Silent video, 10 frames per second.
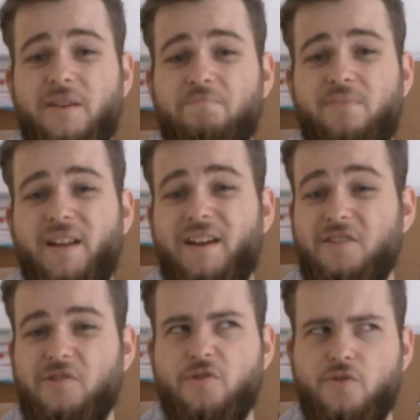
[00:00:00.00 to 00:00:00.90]
play a
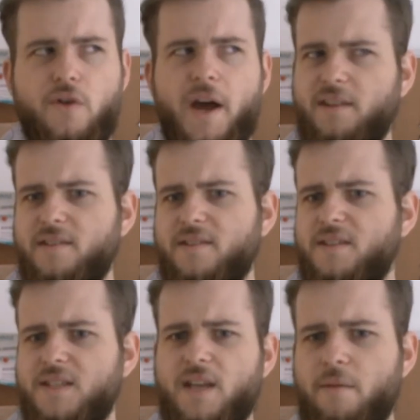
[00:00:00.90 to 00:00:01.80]
Triton
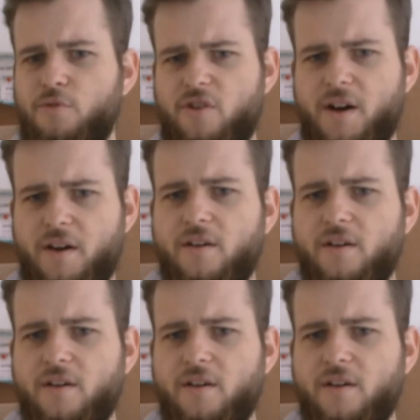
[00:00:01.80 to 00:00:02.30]
Samurai